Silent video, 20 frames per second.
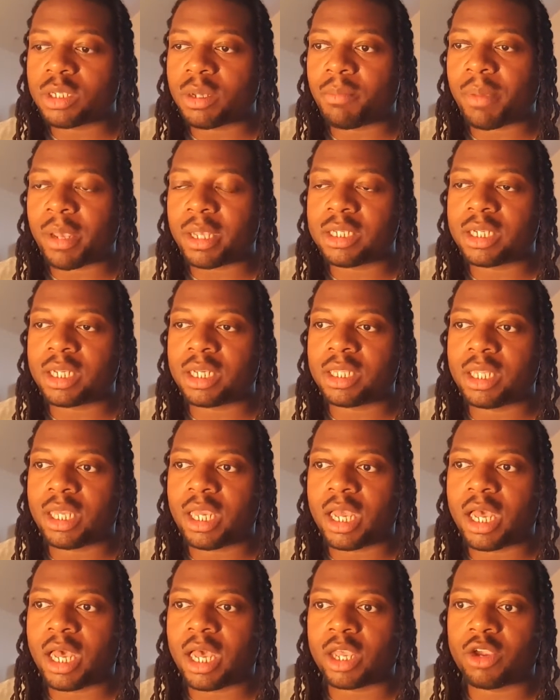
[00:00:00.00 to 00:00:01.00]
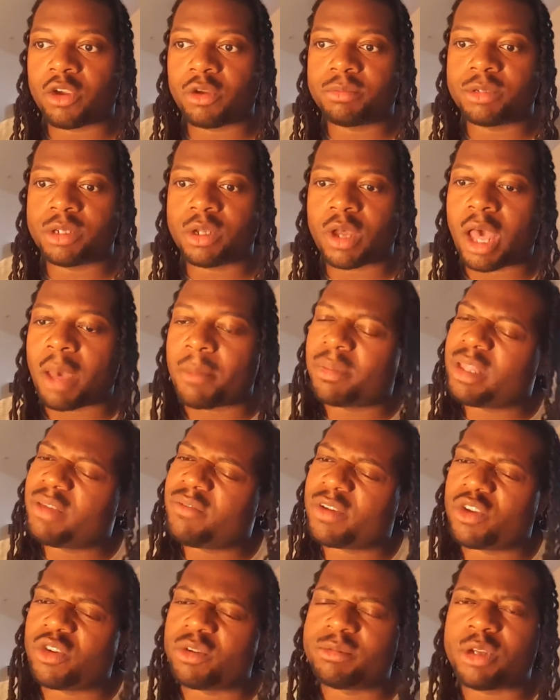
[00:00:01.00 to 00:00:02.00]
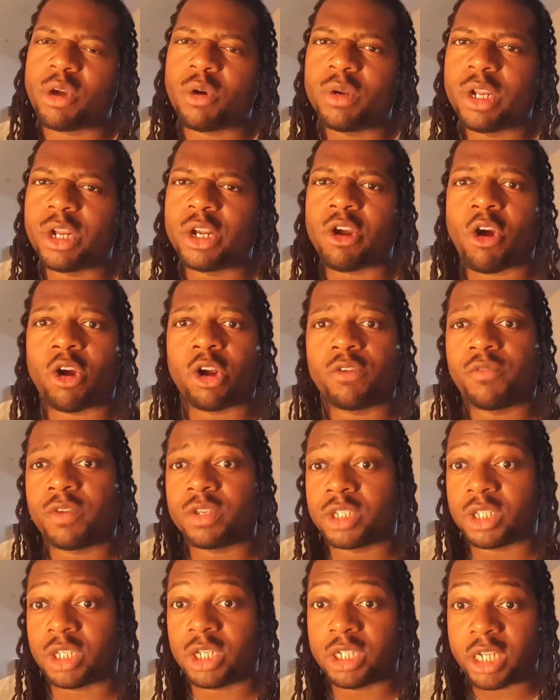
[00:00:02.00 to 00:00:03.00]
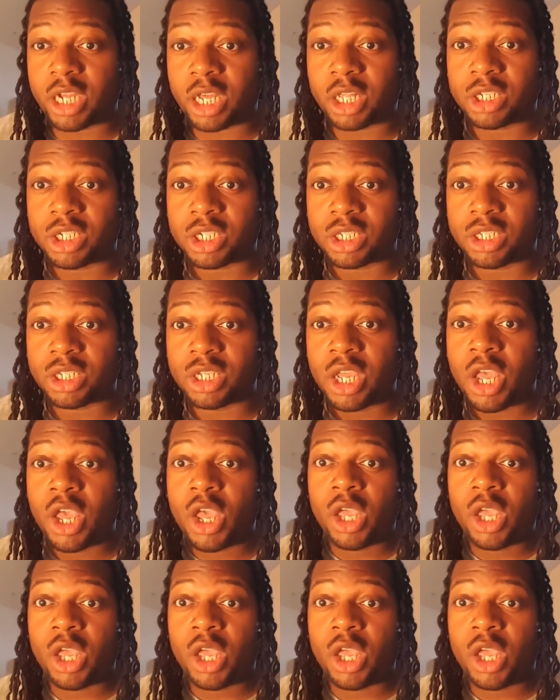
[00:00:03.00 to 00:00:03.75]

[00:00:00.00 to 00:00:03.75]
a Kryptonian artificial intelligence